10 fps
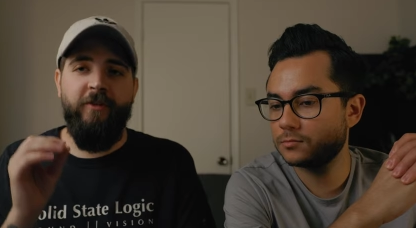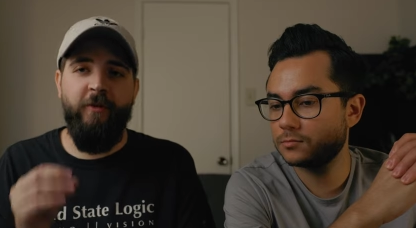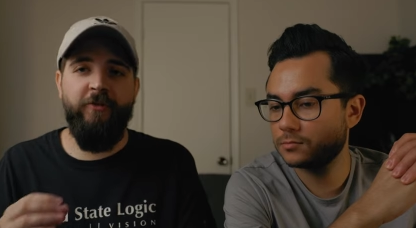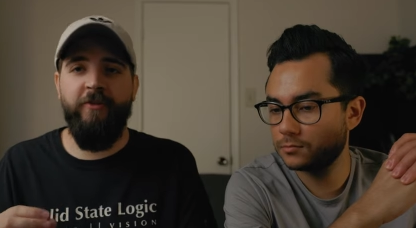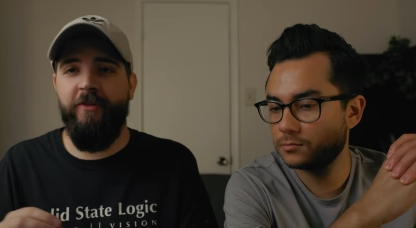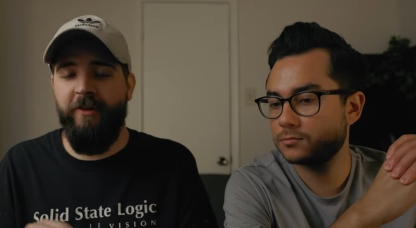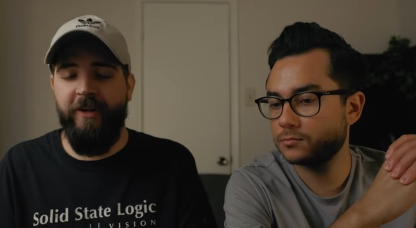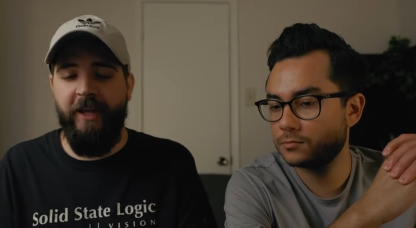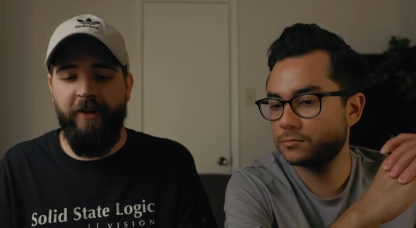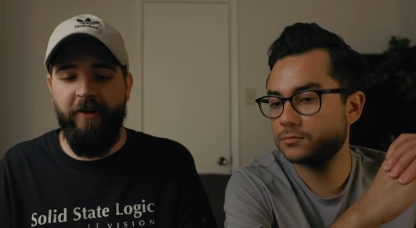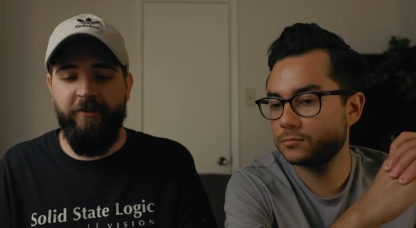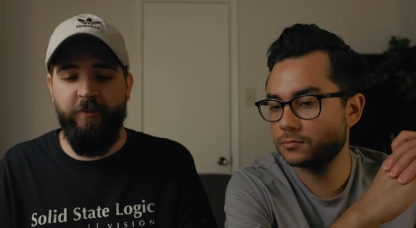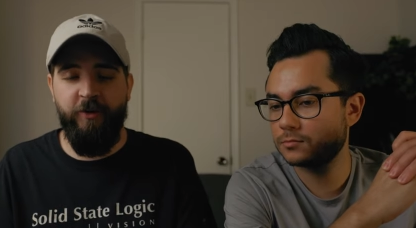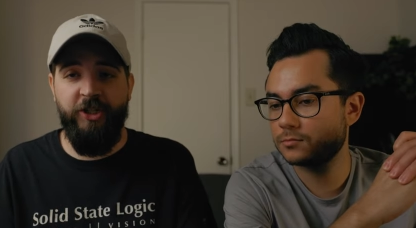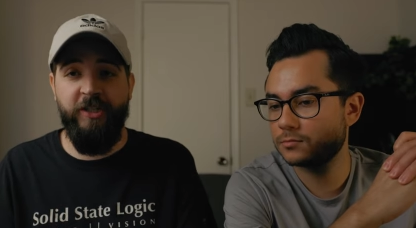Speaker 1: 238 hertz,
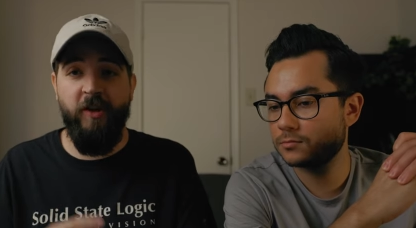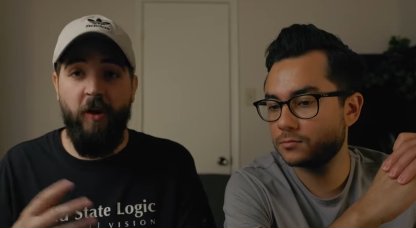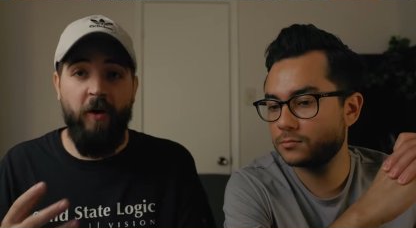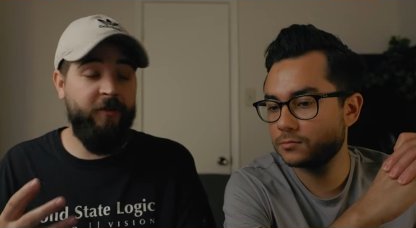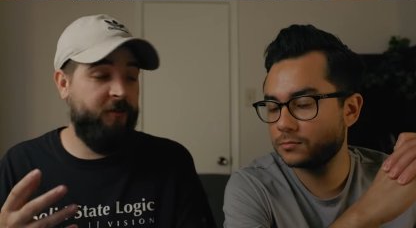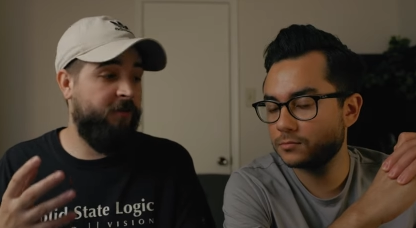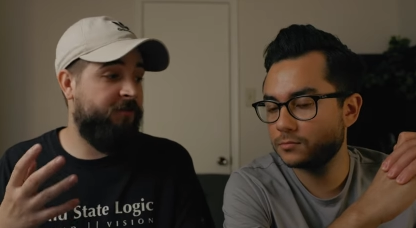which is also